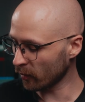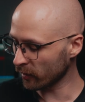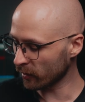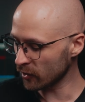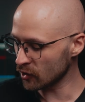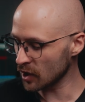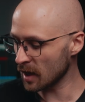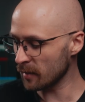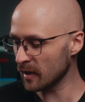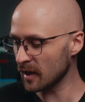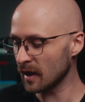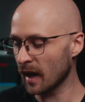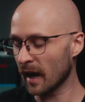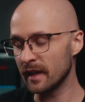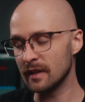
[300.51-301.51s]
with the
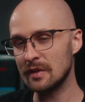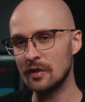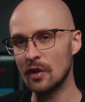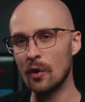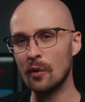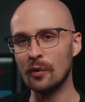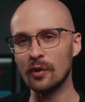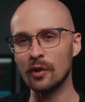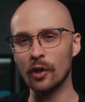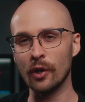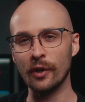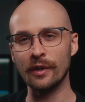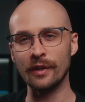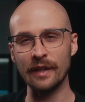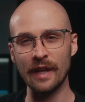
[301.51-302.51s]
JB. I don't
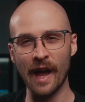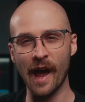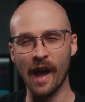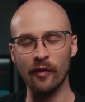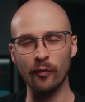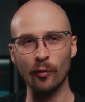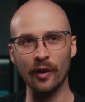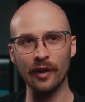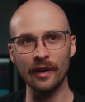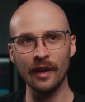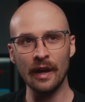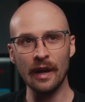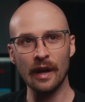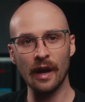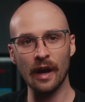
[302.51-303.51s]
currently have one.
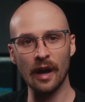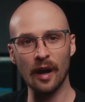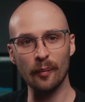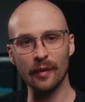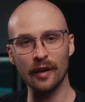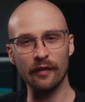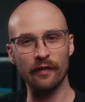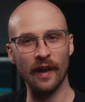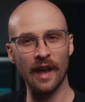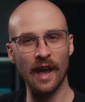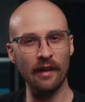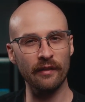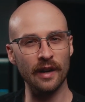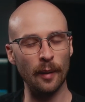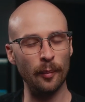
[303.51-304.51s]
If I
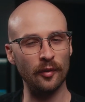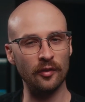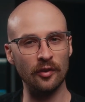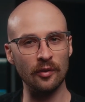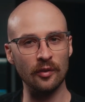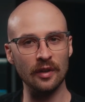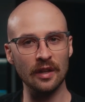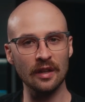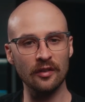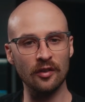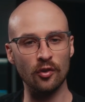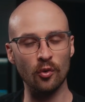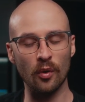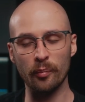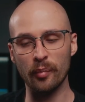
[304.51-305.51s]
have an opportunity to
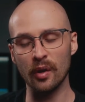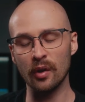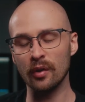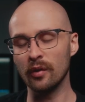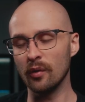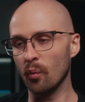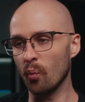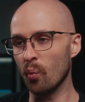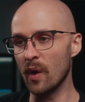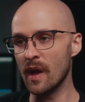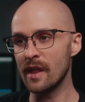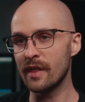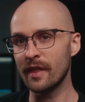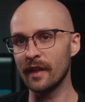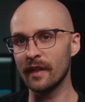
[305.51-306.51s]
do a build
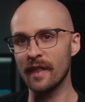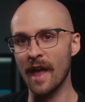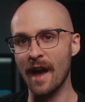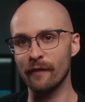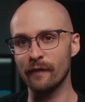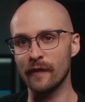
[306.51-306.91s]
with that